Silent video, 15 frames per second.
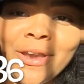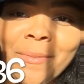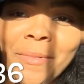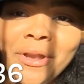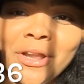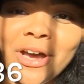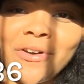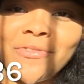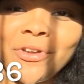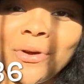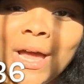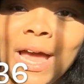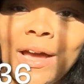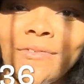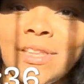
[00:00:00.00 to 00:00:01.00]
let me know if you
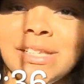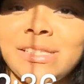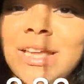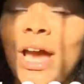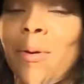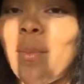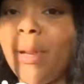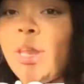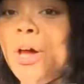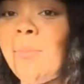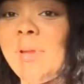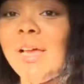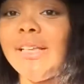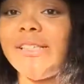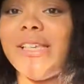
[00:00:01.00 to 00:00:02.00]
have this down below
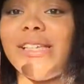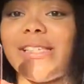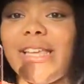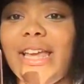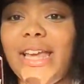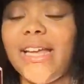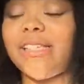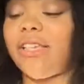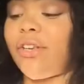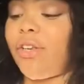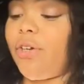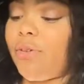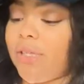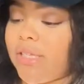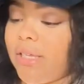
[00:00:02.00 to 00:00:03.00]
because this is a
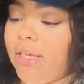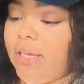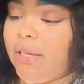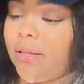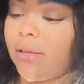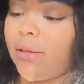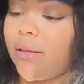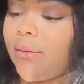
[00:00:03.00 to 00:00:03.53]
new scent